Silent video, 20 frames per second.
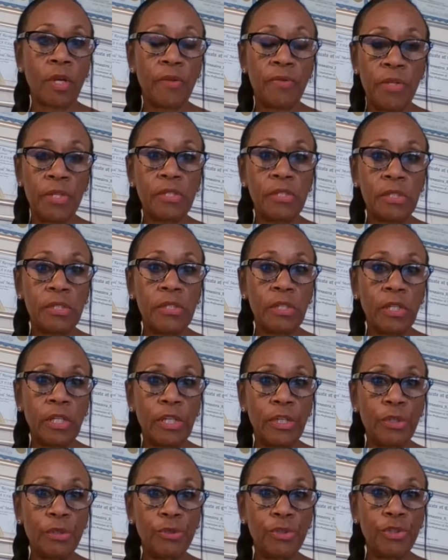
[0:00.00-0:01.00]
this is a
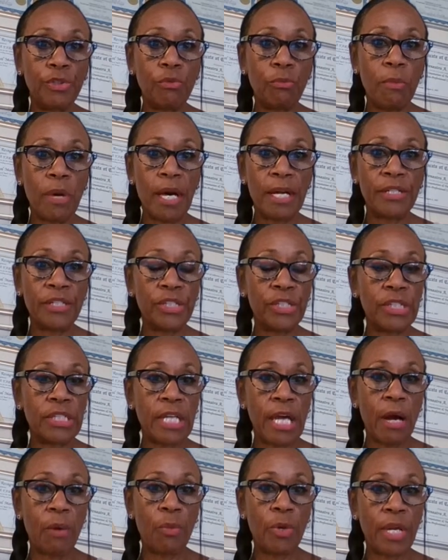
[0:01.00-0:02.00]
little too much. It's
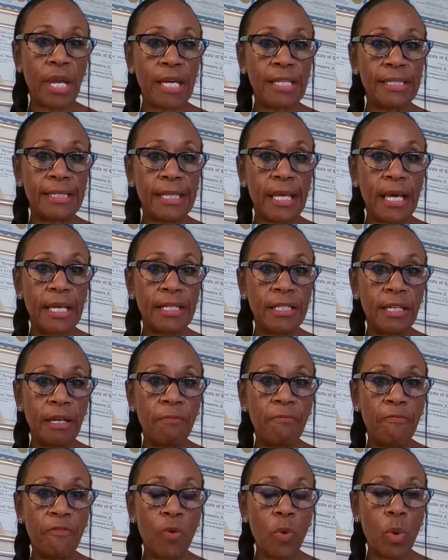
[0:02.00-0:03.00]
not what I signed
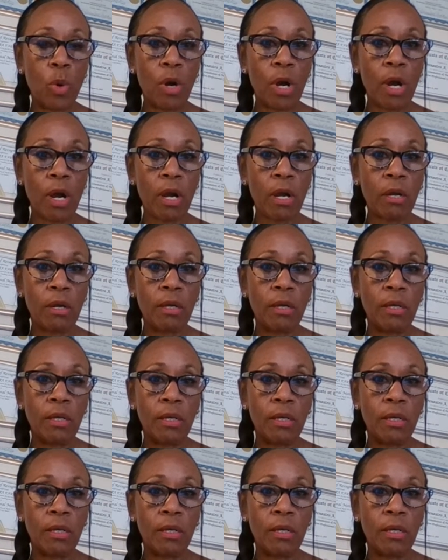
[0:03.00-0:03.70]
up for.